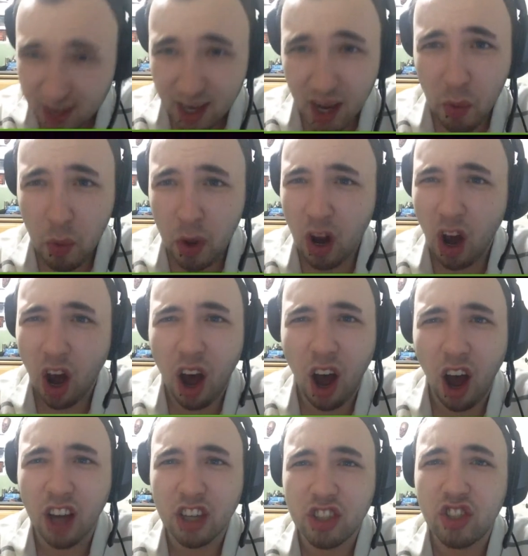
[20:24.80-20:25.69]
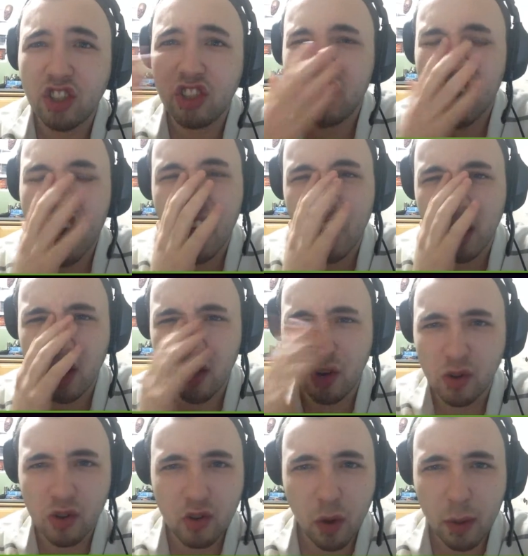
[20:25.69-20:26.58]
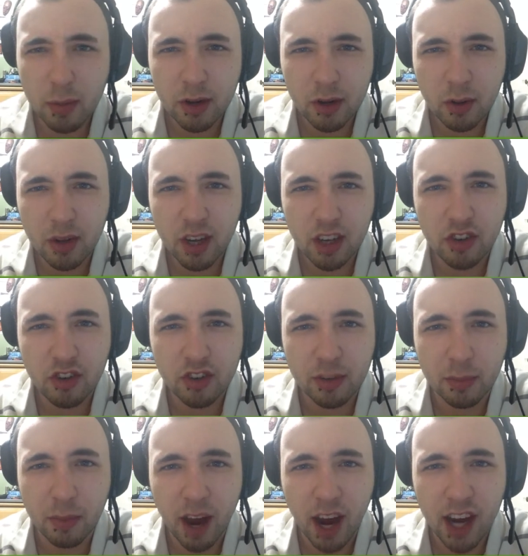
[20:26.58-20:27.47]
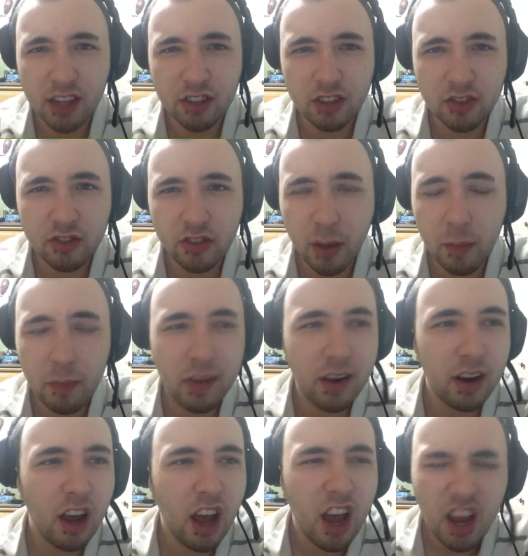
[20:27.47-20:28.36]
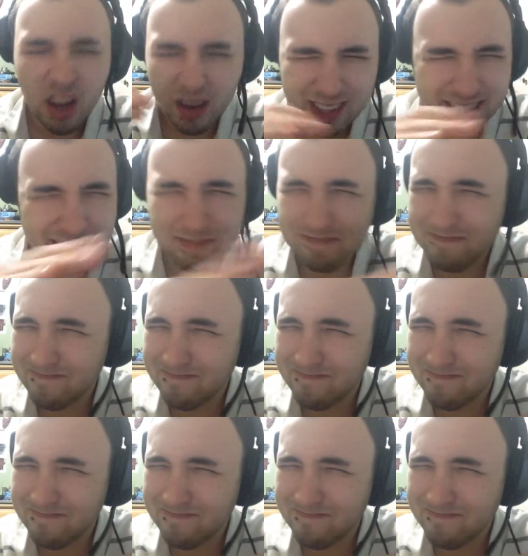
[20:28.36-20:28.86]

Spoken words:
I went, oh shit. You know, you want me to go get you some ice or something? He's like,